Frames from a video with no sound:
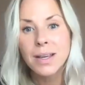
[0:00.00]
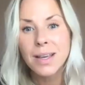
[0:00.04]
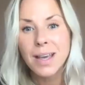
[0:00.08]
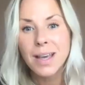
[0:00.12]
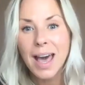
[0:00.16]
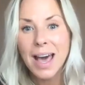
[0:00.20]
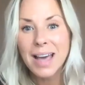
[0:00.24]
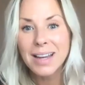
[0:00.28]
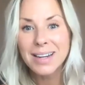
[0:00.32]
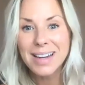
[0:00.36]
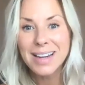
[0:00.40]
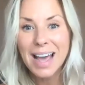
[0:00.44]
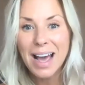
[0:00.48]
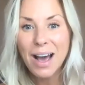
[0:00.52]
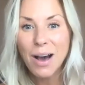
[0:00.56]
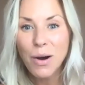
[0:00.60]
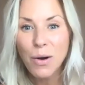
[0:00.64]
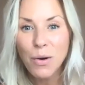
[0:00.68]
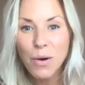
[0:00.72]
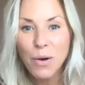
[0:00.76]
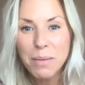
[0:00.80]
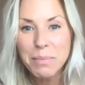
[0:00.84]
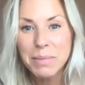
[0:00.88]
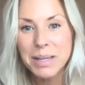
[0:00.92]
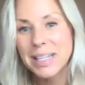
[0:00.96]
And
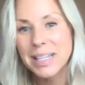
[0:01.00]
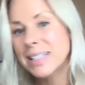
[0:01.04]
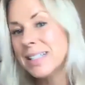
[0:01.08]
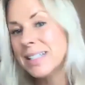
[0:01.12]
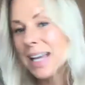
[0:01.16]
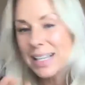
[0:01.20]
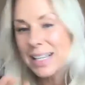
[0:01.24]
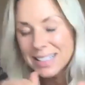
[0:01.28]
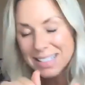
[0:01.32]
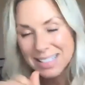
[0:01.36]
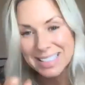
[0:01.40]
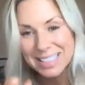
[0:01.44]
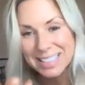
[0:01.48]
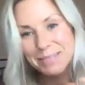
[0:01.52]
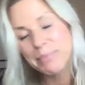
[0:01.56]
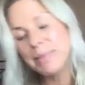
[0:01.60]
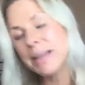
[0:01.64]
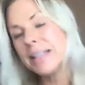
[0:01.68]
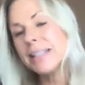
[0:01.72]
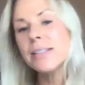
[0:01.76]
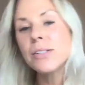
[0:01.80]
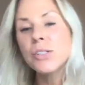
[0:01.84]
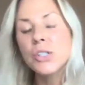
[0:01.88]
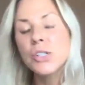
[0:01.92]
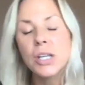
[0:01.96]
now I'm going to text
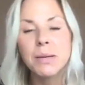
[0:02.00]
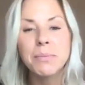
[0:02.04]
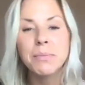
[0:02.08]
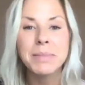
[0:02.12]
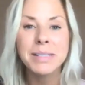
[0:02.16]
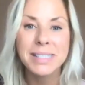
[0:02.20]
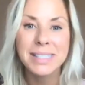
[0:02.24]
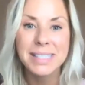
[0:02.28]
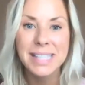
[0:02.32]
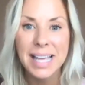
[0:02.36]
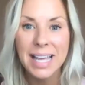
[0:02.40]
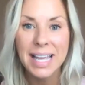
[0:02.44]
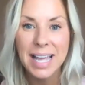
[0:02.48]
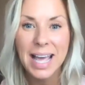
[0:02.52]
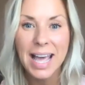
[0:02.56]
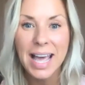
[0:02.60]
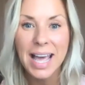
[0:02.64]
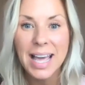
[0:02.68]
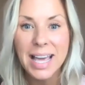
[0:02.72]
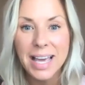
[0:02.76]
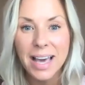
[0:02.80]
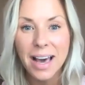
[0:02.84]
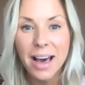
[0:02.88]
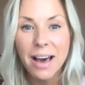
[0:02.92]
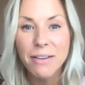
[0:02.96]
message him and say,
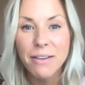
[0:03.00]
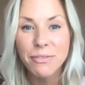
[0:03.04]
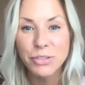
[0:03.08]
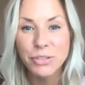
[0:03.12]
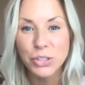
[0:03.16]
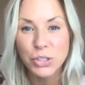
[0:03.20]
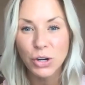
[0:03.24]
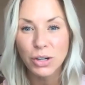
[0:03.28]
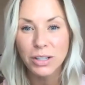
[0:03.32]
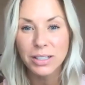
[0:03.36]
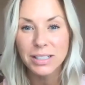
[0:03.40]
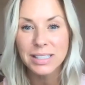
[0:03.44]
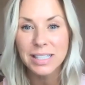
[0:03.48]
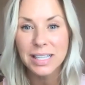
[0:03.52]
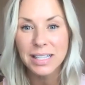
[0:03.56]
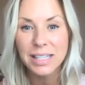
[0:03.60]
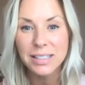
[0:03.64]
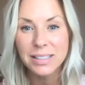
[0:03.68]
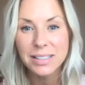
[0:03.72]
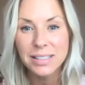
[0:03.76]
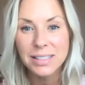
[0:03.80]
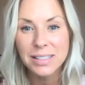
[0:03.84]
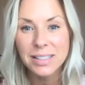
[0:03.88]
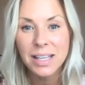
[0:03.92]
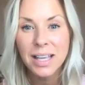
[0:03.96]
hey, I've started
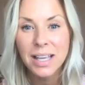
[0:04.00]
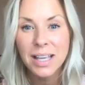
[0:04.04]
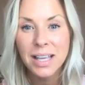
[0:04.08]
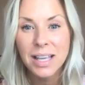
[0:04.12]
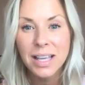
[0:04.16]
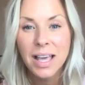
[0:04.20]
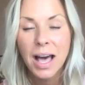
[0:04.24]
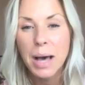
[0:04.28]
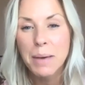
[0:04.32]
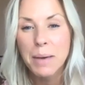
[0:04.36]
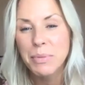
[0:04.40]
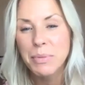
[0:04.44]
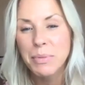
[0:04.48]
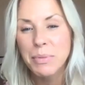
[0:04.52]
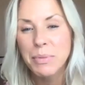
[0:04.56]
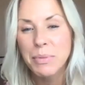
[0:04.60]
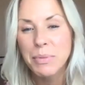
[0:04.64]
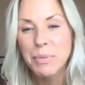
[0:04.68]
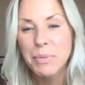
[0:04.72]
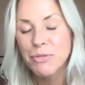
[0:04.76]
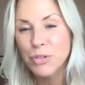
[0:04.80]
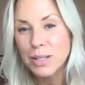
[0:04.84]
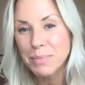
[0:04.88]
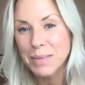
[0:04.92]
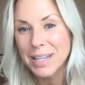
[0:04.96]
this. But
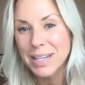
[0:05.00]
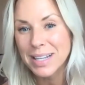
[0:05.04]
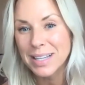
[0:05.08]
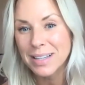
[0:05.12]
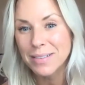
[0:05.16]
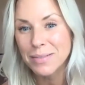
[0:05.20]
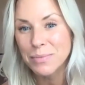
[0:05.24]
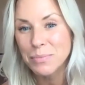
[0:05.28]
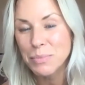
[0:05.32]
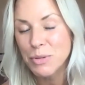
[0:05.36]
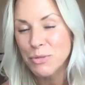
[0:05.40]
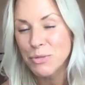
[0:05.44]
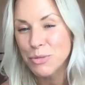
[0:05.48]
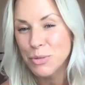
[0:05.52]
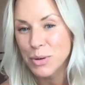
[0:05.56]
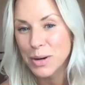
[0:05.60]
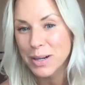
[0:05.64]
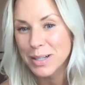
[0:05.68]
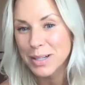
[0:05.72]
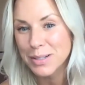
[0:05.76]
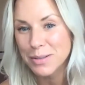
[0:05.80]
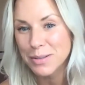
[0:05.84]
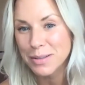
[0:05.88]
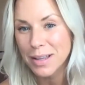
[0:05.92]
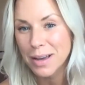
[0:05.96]
first before
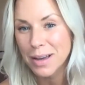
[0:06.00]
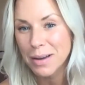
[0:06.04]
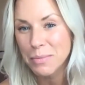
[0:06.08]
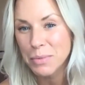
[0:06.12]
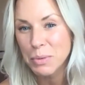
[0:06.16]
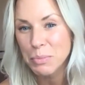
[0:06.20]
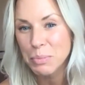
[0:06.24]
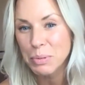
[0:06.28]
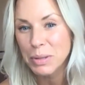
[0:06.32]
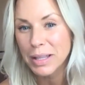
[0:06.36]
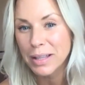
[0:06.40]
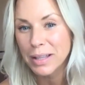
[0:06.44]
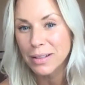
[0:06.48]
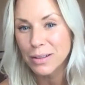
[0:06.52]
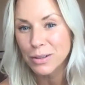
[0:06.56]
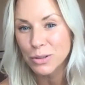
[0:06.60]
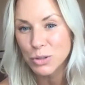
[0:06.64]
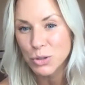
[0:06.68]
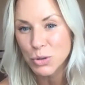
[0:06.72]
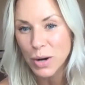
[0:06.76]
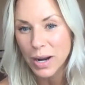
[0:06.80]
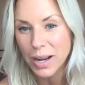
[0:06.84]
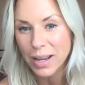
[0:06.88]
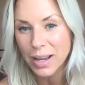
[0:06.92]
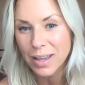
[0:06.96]
I do that, I'm going to play a little
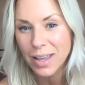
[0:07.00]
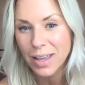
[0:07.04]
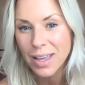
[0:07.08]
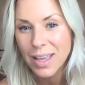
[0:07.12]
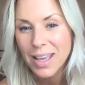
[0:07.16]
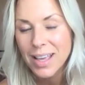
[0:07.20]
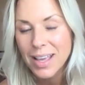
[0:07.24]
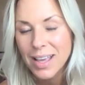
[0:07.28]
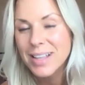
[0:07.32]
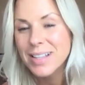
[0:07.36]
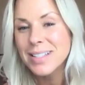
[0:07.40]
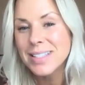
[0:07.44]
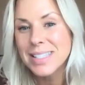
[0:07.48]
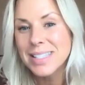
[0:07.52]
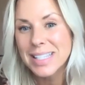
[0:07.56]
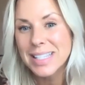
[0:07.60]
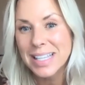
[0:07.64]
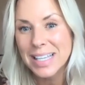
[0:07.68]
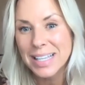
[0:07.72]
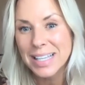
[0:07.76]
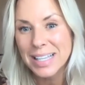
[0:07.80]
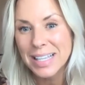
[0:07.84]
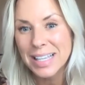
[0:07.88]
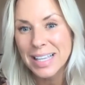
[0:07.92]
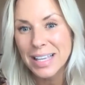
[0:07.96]
trick and
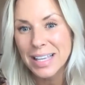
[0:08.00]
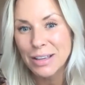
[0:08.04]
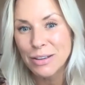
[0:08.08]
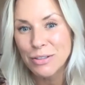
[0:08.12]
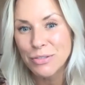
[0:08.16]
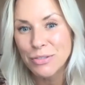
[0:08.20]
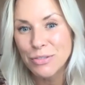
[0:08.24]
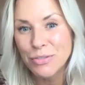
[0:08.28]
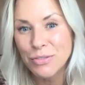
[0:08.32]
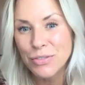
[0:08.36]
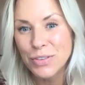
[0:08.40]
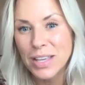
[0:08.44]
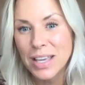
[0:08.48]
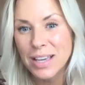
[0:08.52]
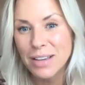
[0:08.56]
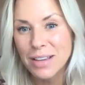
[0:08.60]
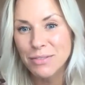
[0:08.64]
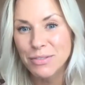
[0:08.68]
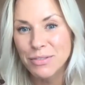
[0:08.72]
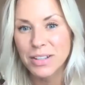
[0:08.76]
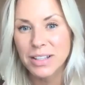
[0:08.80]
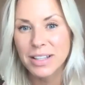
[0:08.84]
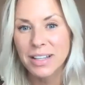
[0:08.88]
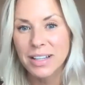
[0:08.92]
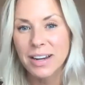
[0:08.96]
see if he can
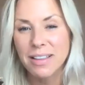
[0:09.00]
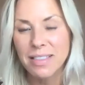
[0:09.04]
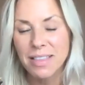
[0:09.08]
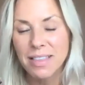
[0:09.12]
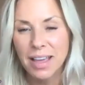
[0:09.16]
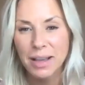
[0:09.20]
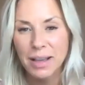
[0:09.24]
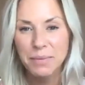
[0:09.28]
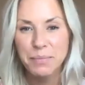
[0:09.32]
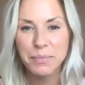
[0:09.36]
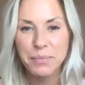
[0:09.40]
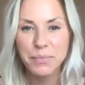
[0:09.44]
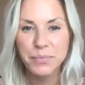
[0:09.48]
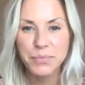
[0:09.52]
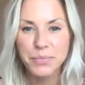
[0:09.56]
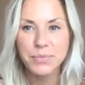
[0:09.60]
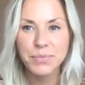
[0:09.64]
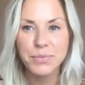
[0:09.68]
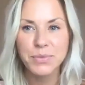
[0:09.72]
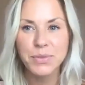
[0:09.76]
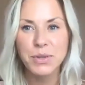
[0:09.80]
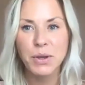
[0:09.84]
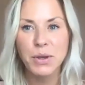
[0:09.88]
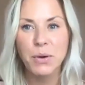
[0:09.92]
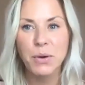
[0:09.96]
feel anything.
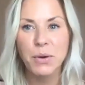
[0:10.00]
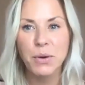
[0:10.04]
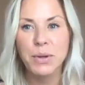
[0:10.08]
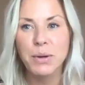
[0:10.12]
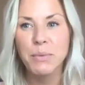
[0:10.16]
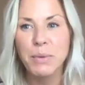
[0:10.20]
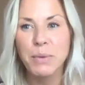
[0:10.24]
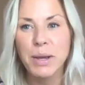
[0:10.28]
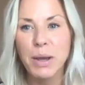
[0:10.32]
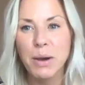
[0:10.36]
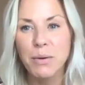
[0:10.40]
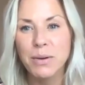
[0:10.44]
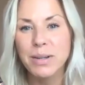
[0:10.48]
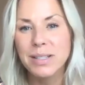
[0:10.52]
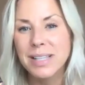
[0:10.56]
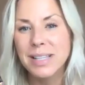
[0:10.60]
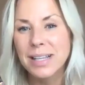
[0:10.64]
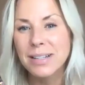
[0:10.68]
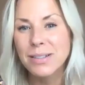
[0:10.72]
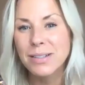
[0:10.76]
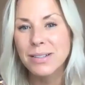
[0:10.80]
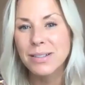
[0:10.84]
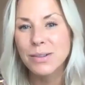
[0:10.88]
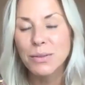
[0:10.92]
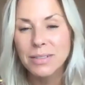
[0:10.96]
So here we go. Because I
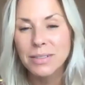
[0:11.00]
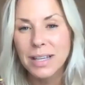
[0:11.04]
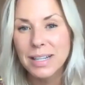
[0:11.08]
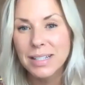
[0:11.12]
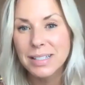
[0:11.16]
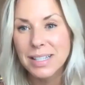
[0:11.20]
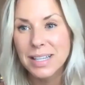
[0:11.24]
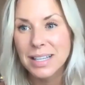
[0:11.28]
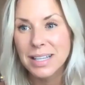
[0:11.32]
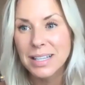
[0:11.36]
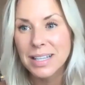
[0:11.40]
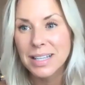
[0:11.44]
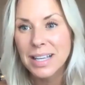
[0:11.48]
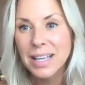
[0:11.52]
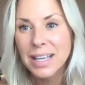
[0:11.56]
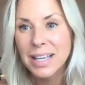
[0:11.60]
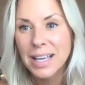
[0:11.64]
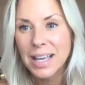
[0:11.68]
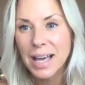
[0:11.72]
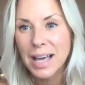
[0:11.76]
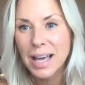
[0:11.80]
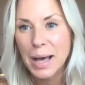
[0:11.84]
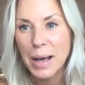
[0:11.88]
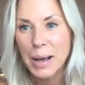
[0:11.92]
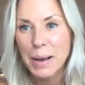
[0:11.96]
don't like to,
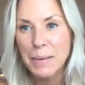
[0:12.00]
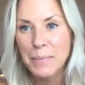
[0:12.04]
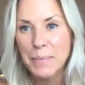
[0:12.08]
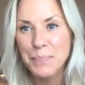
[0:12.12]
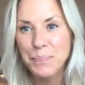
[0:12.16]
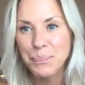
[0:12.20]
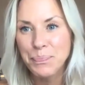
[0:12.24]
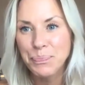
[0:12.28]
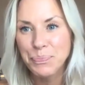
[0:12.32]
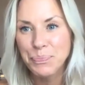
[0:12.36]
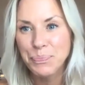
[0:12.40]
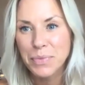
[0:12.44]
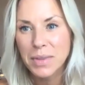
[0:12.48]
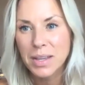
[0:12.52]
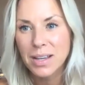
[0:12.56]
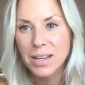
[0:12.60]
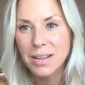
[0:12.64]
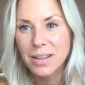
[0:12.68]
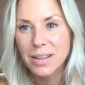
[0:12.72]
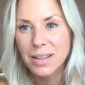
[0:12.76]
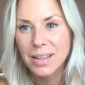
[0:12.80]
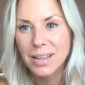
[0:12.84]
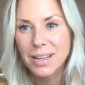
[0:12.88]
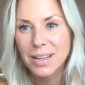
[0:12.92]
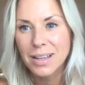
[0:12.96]
I
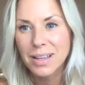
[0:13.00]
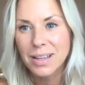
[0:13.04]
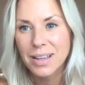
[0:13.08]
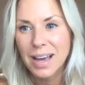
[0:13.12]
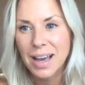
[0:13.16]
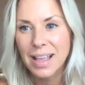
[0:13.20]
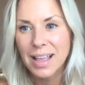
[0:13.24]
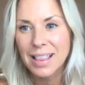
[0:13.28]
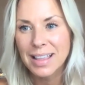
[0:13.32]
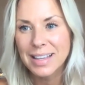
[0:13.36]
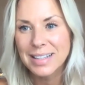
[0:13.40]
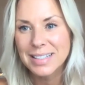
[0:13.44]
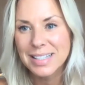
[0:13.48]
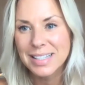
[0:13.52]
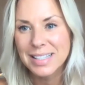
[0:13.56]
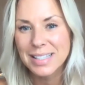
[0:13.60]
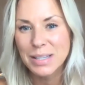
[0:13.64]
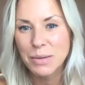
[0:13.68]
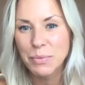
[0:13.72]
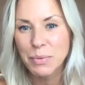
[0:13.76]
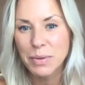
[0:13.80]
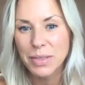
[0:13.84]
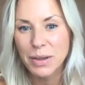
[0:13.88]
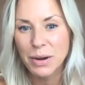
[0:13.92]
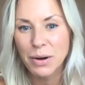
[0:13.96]
like to see
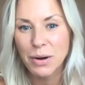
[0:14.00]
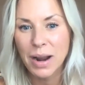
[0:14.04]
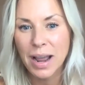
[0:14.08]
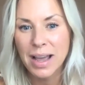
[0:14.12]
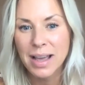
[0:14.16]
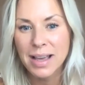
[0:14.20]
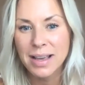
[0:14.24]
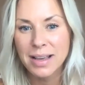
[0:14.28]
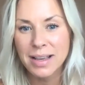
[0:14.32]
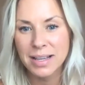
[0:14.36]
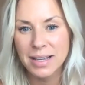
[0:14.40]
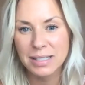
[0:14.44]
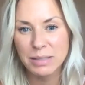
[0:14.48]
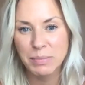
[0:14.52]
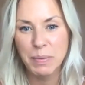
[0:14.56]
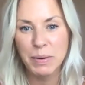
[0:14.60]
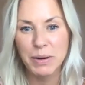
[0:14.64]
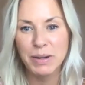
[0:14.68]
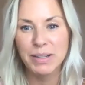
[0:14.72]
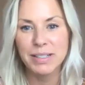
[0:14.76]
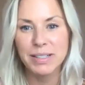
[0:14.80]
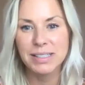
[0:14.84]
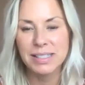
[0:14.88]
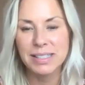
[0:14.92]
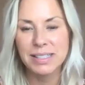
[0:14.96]
what their
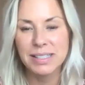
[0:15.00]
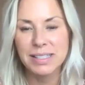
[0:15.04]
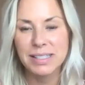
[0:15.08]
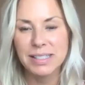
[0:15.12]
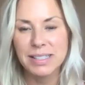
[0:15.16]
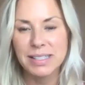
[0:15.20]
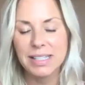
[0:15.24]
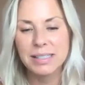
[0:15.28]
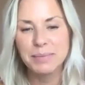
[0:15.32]
experience is.